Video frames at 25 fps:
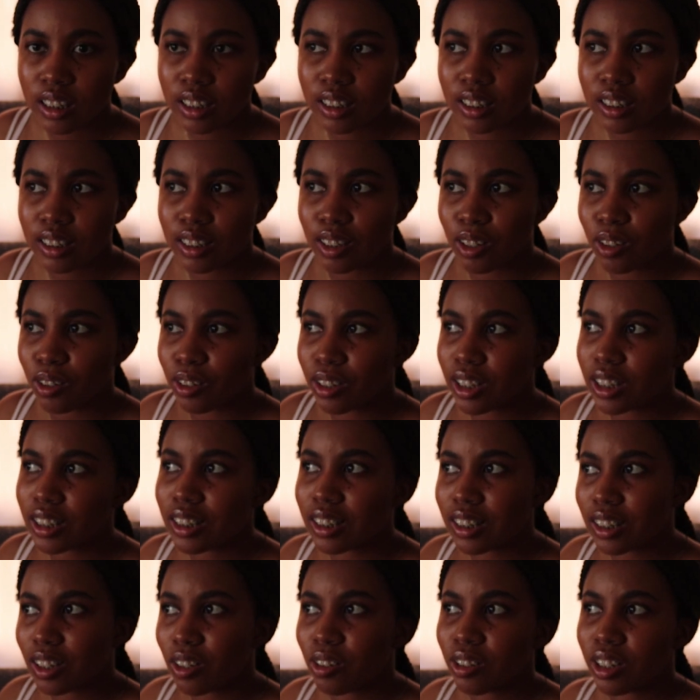So this
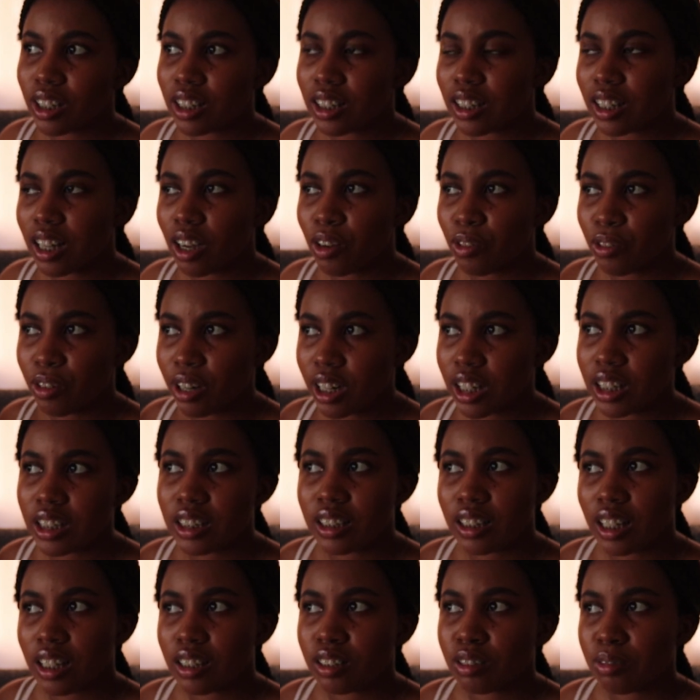is the only thing that really
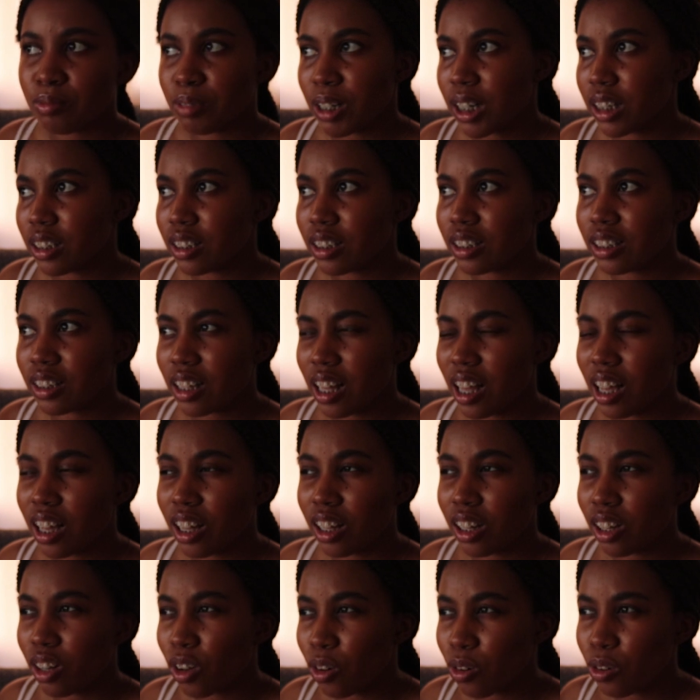sucks about staying
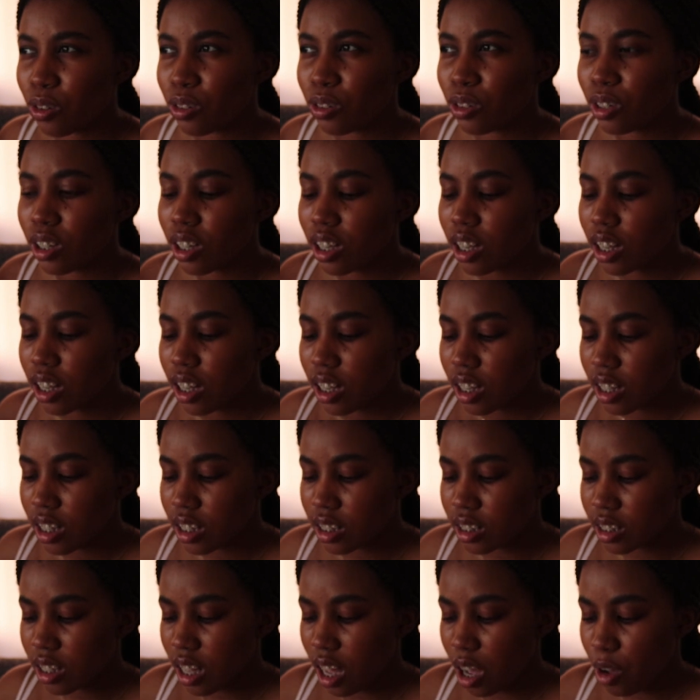alone,
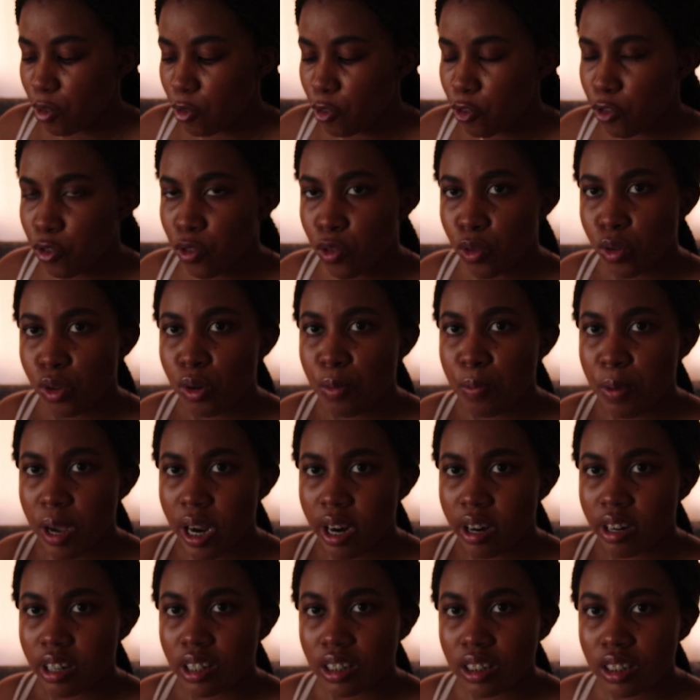is that food
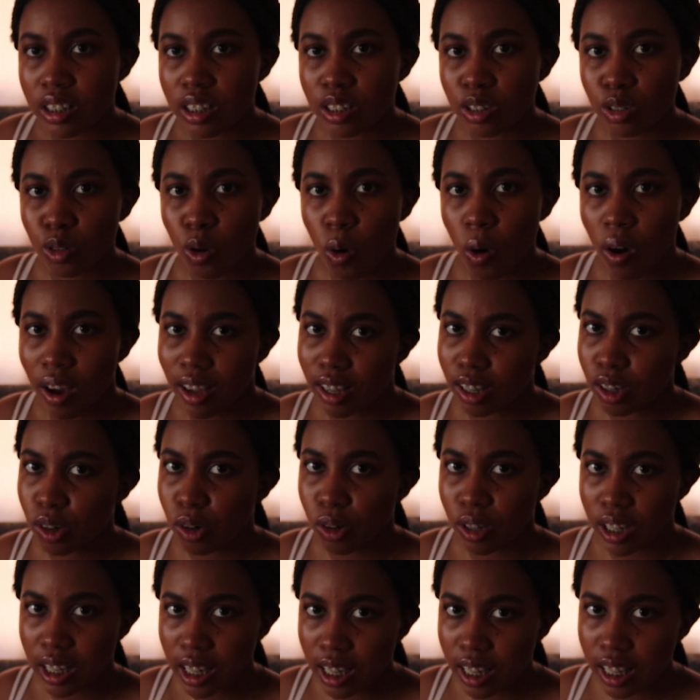perishes quite
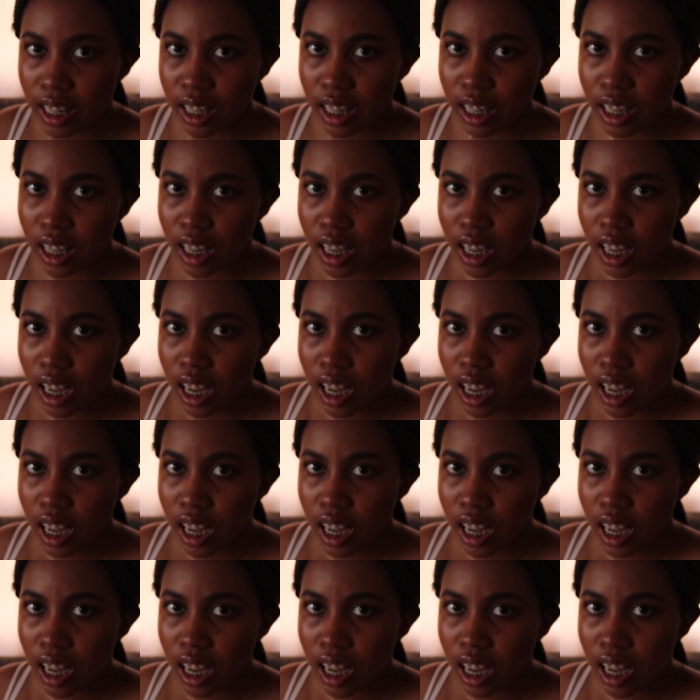quickly.